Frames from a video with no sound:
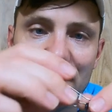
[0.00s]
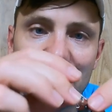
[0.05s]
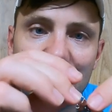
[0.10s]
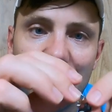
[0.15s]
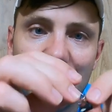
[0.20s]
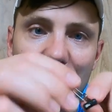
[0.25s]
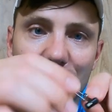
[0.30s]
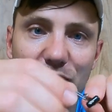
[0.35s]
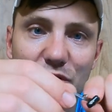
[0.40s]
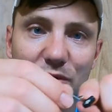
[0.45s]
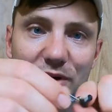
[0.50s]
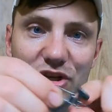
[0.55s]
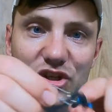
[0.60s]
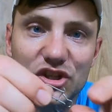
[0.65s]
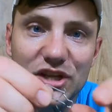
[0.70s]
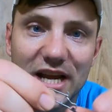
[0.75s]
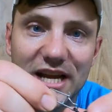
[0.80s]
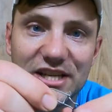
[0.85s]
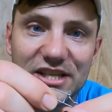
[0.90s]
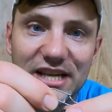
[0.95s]
You can
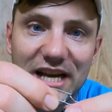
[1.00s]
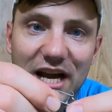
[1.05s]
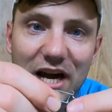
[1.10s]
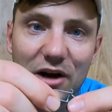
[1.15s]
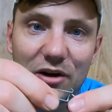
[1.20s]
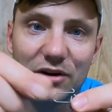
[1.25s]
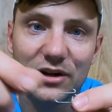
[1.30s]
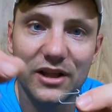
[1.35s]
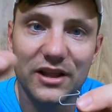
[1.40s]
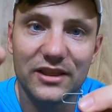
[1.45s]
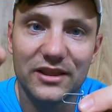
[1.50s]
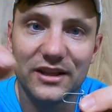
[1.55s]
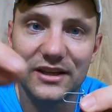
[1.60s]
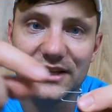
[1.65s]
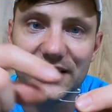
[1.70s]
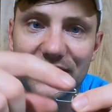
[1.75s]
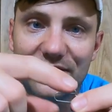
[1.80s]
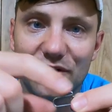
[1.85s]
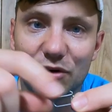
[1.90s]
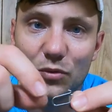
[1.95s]
change out the
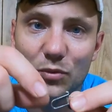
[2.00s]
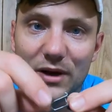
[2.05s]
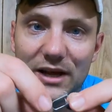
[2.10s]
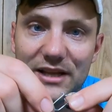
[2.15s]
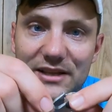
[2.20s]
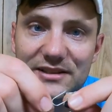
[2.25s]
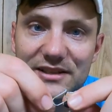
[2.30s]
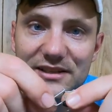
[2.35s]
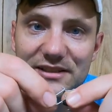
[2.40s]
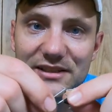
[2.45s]
different weights